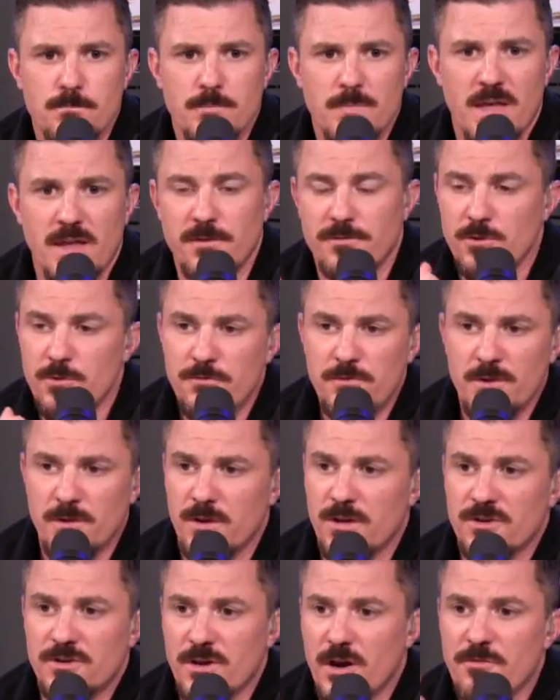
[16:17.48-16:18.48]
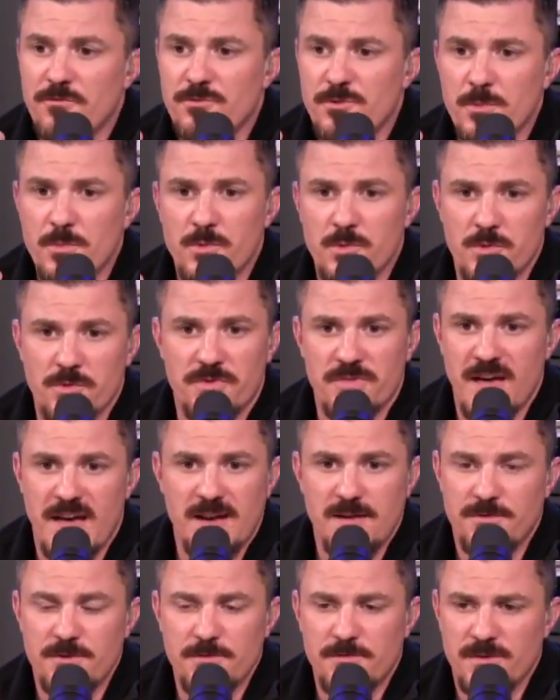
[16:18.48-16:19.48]
And if you feel uncomfortable with
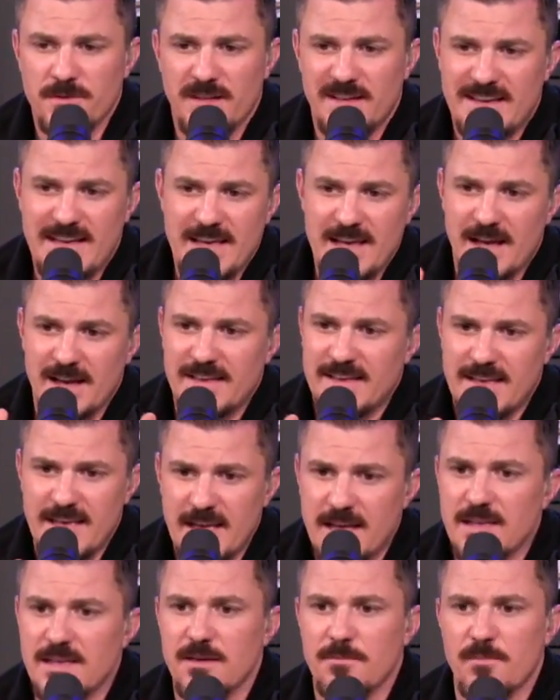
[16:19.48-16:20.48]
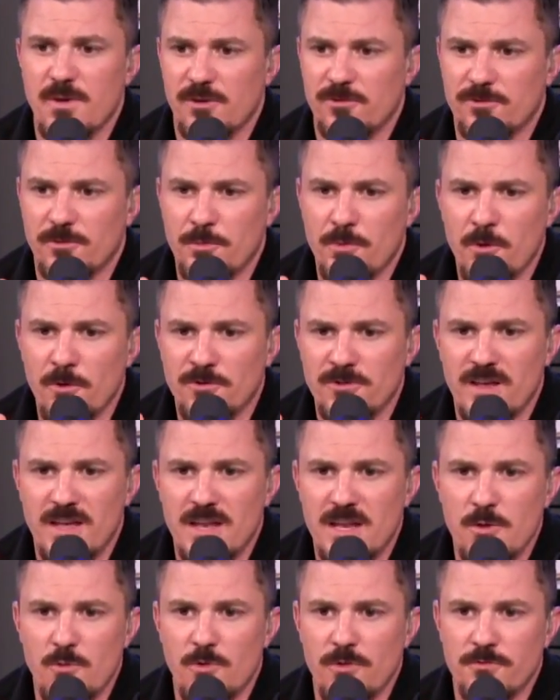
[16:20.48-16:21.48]
that, if you feel like, hey, I can't give my support to
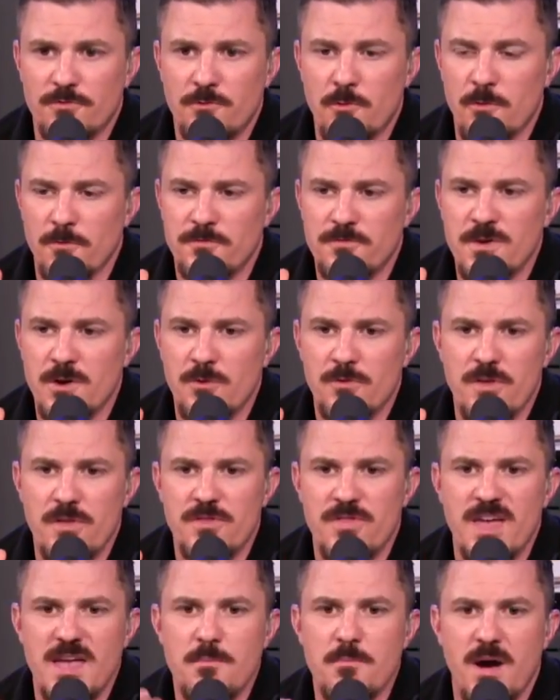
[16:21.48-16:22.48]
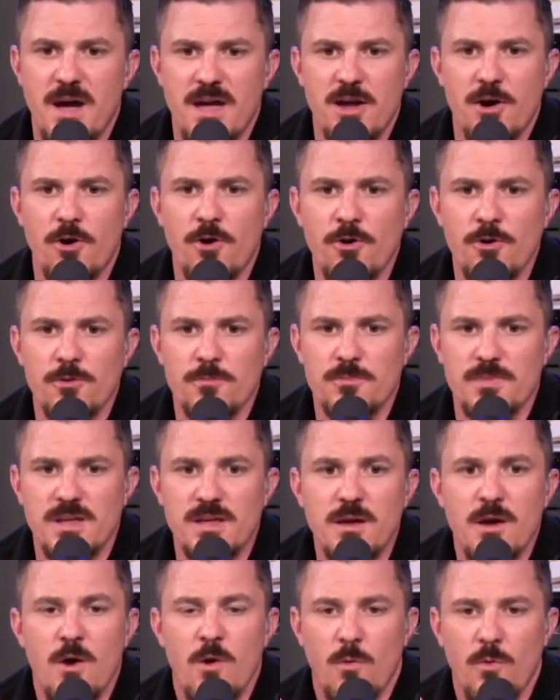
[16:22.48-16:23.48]
anyone for fear that they might hurt
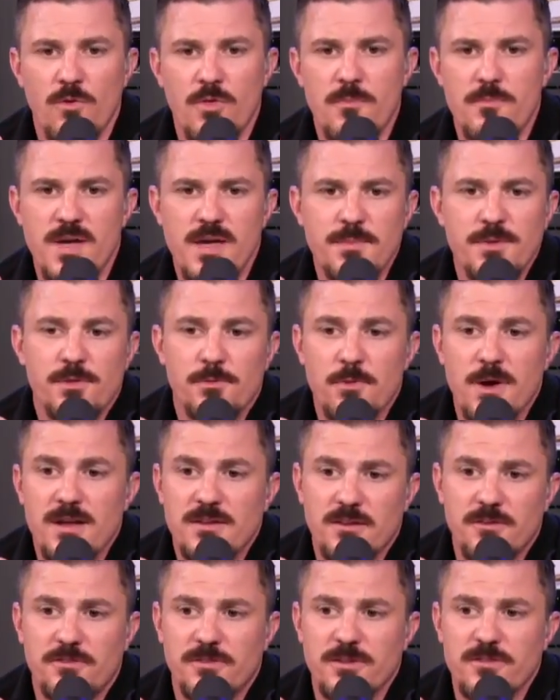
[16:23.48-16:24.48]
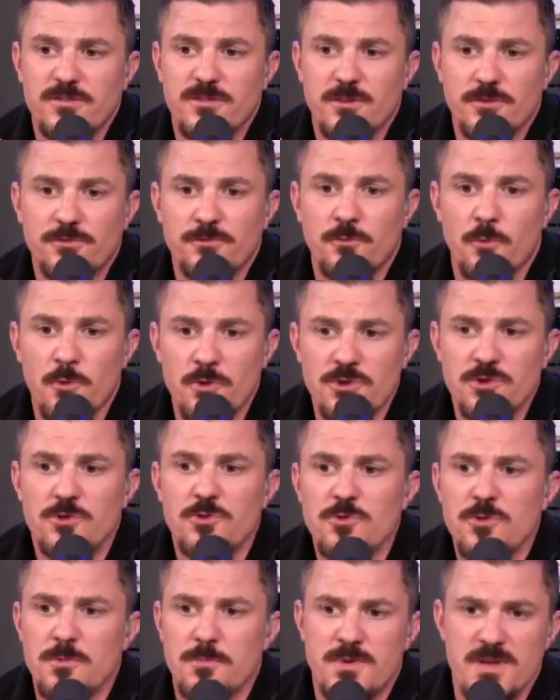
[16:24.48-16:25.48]
me, well, then maybe the right decision is for
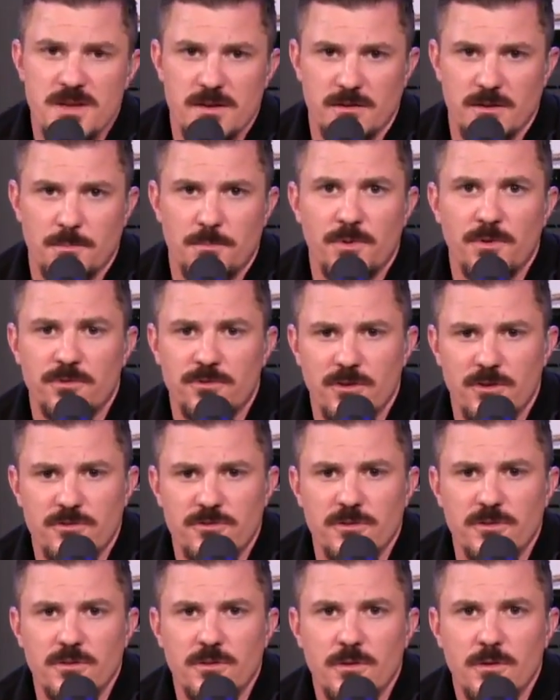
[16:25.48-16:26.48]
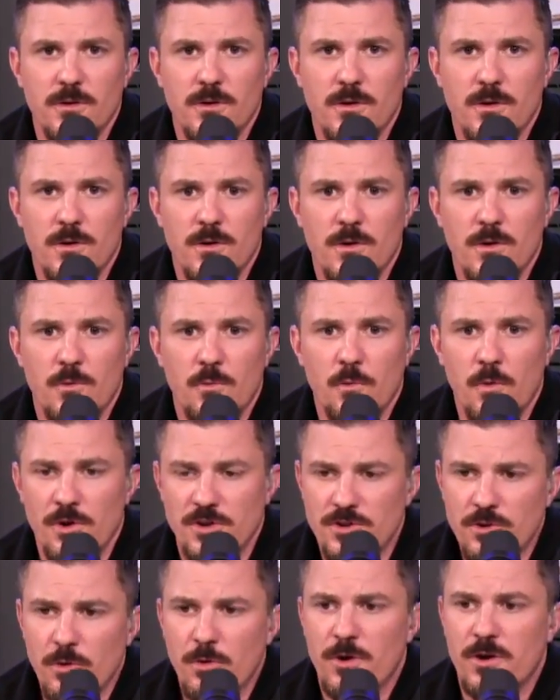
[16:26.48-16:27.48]
you to be in the position where
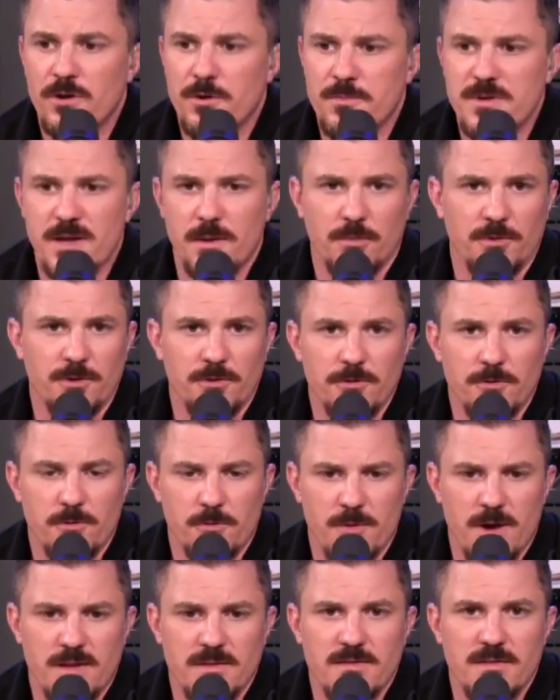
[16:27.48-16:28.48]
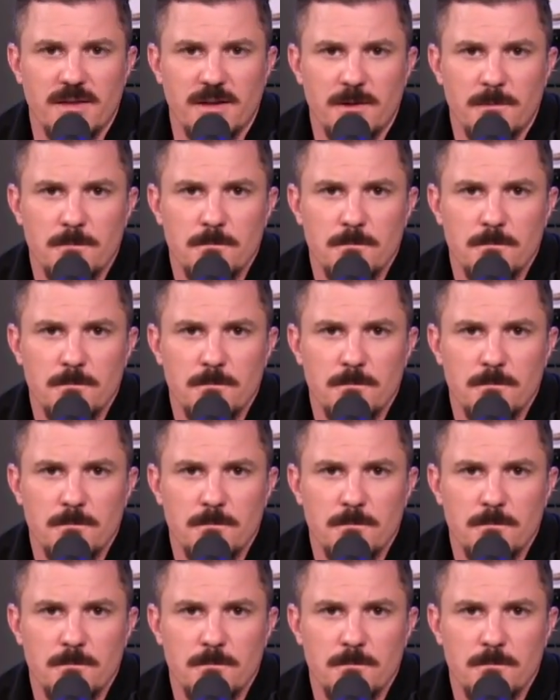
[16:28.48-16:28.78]
you're going to be able to do the right thing.